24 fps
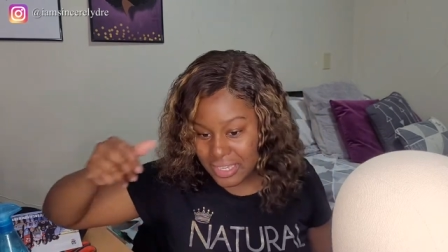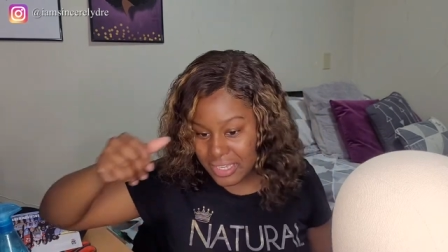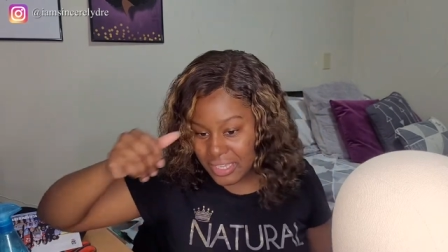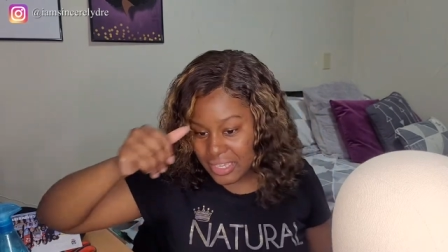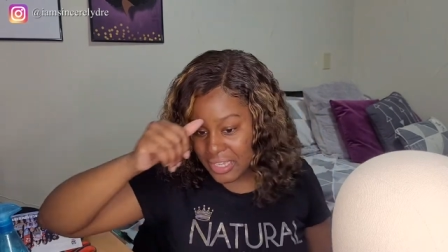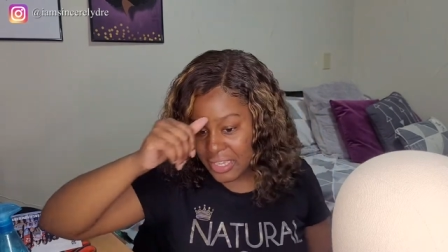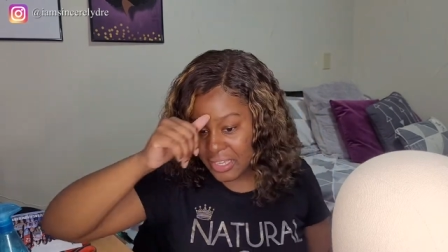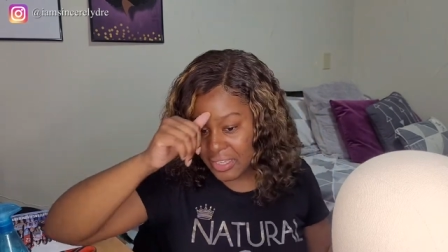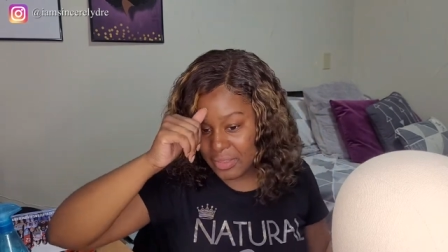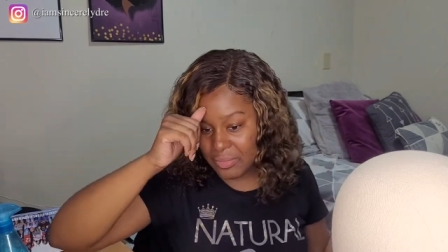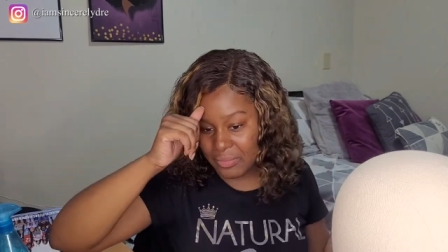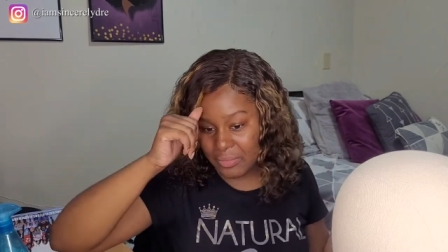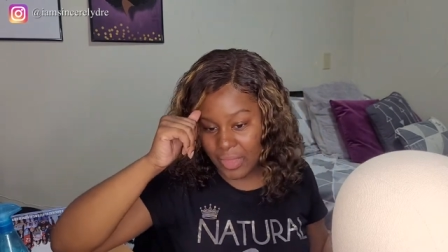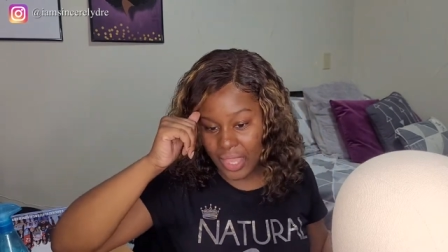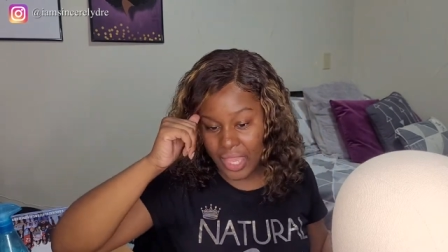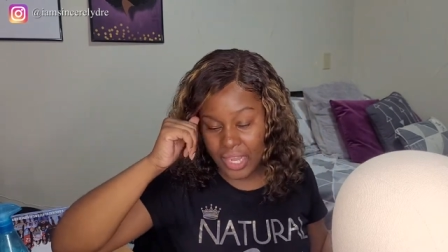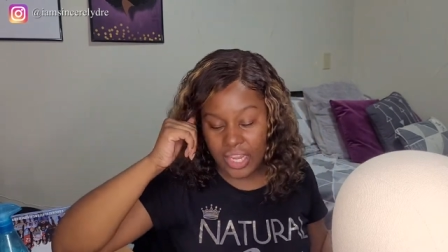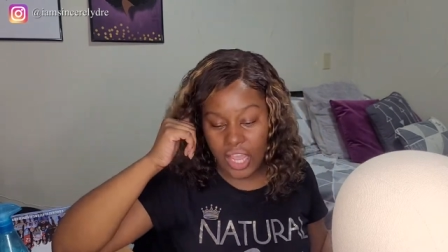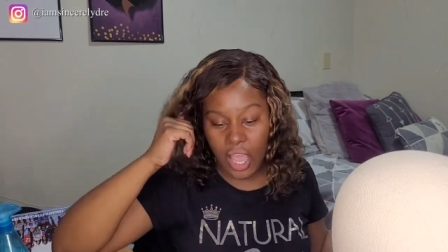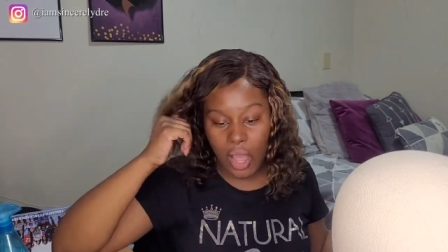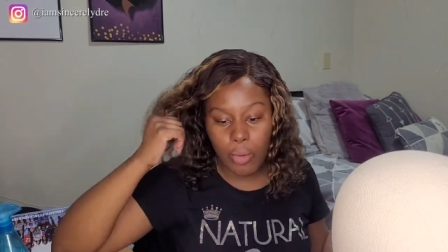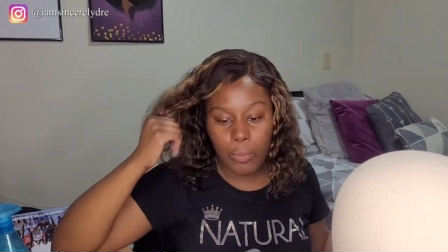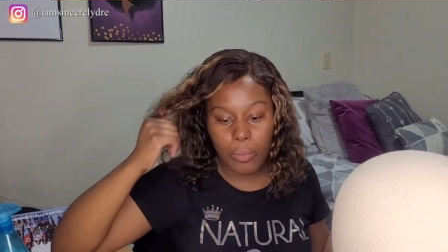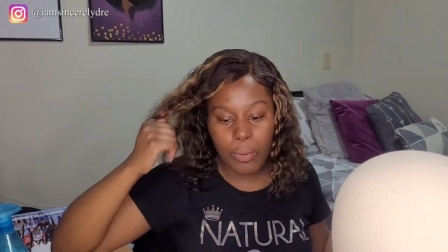And
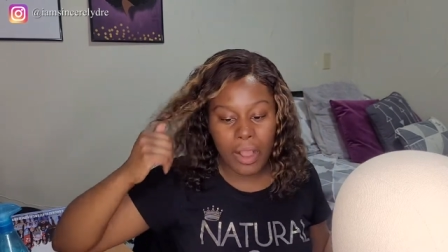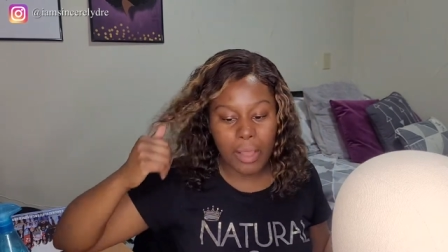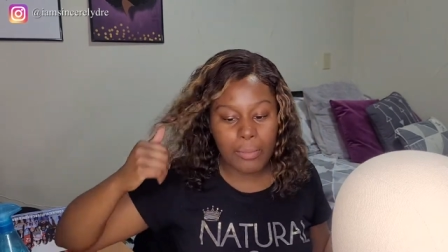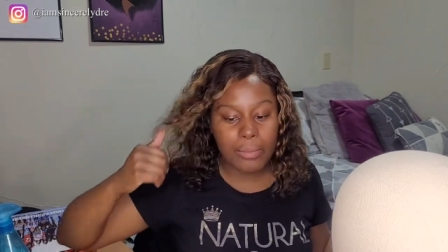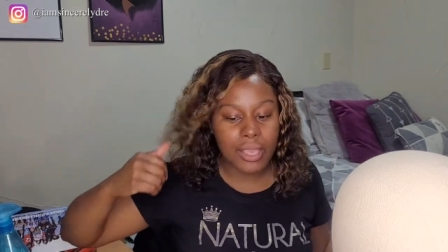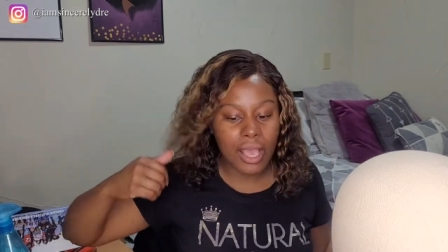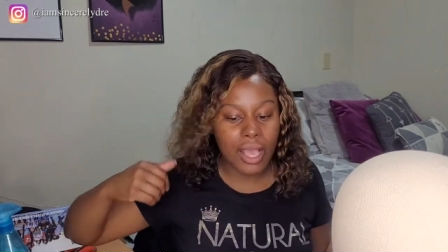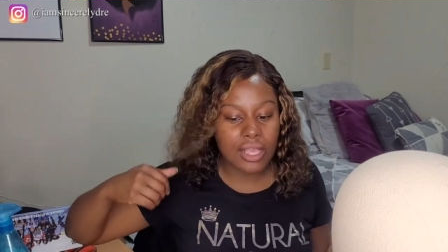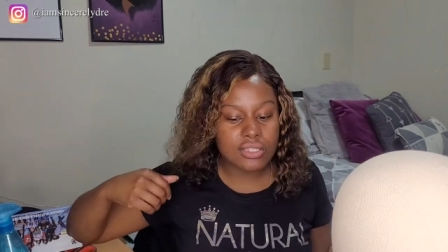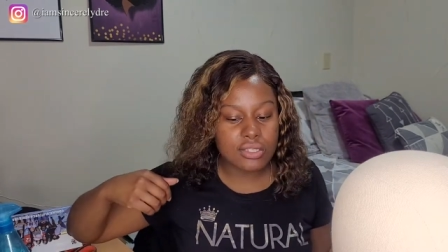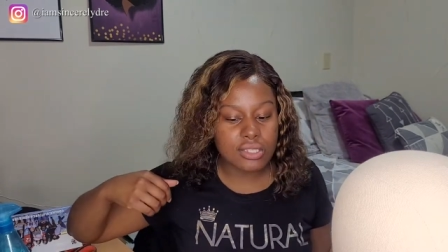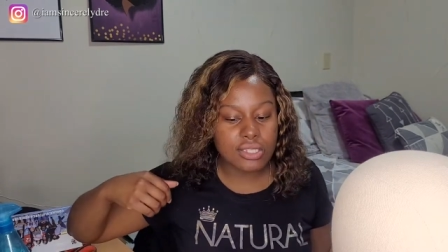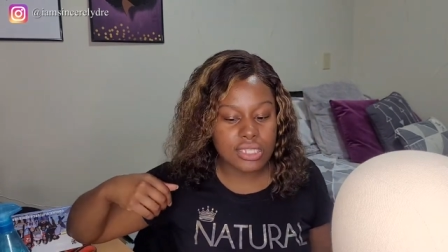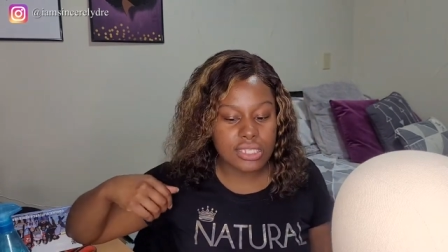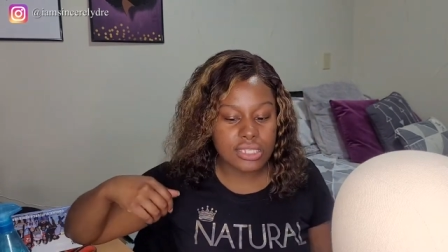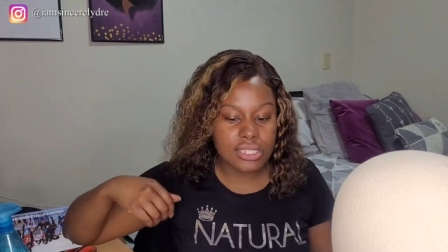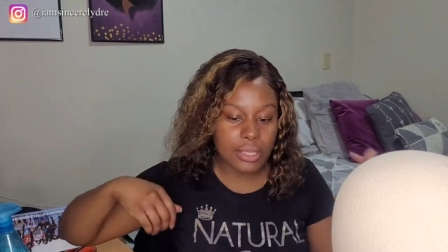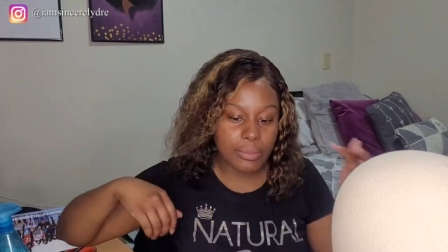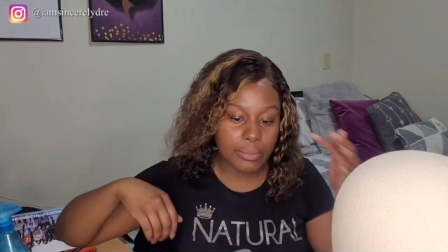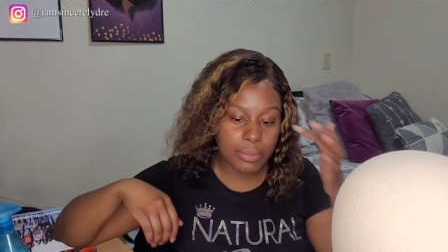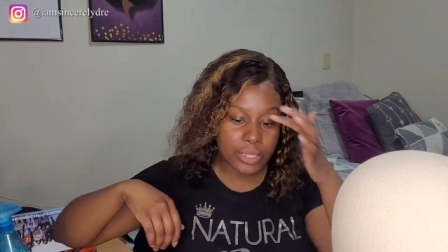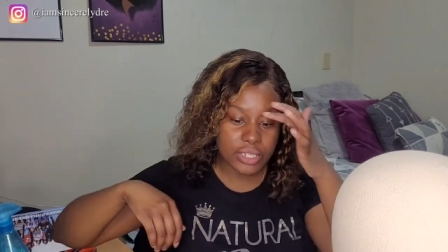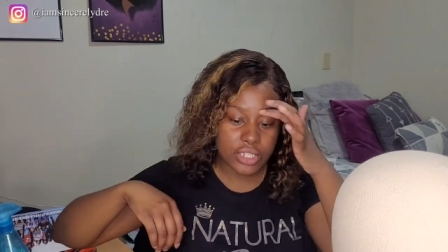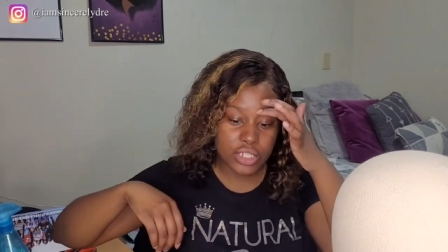y'all probably also see
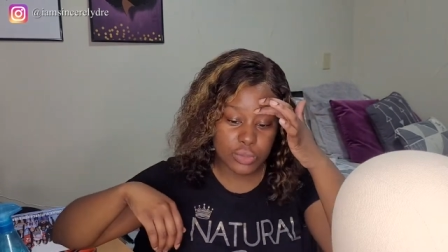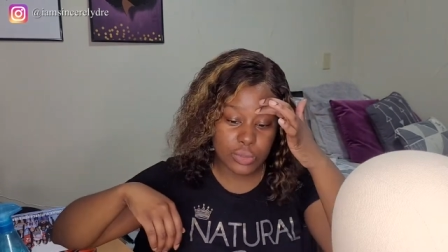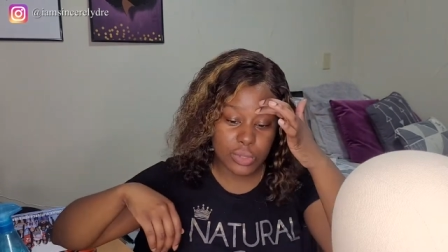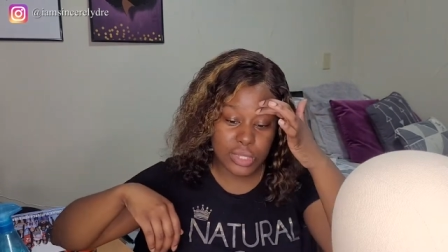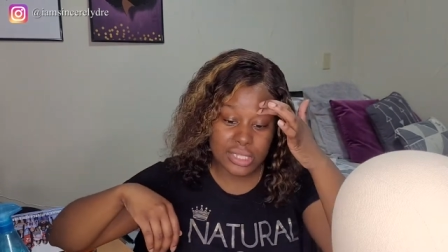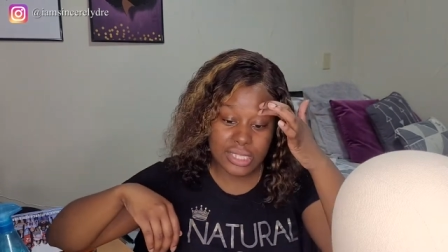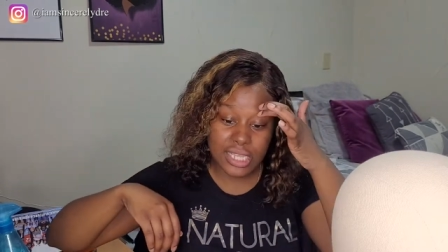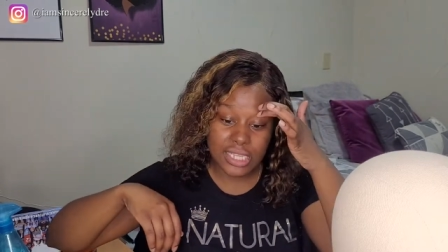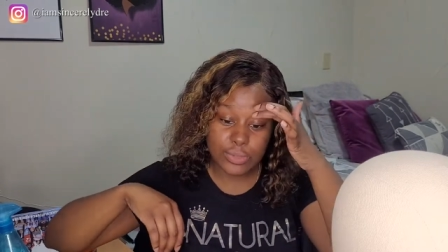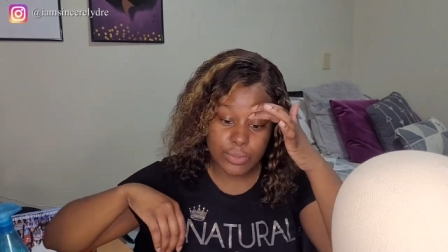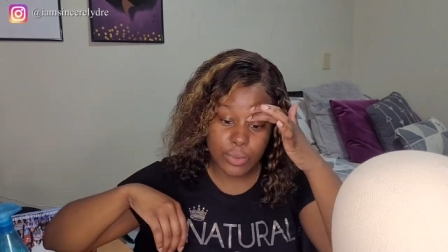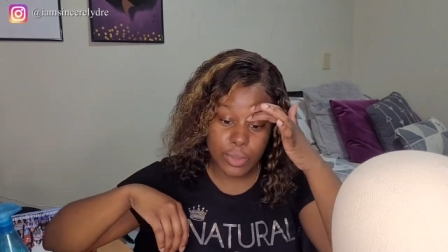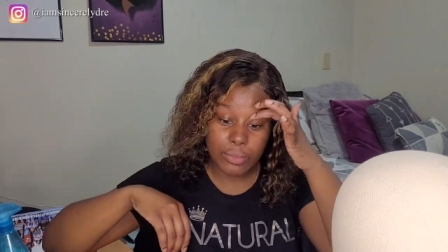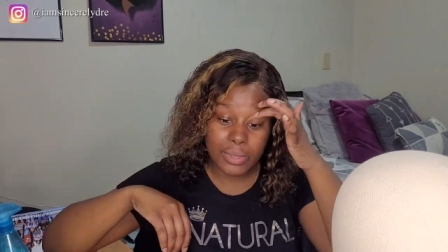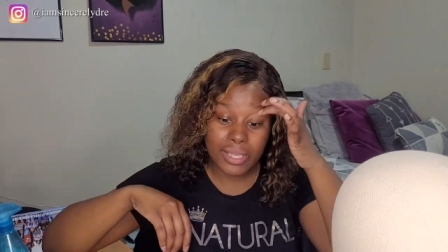some pictures with this as well,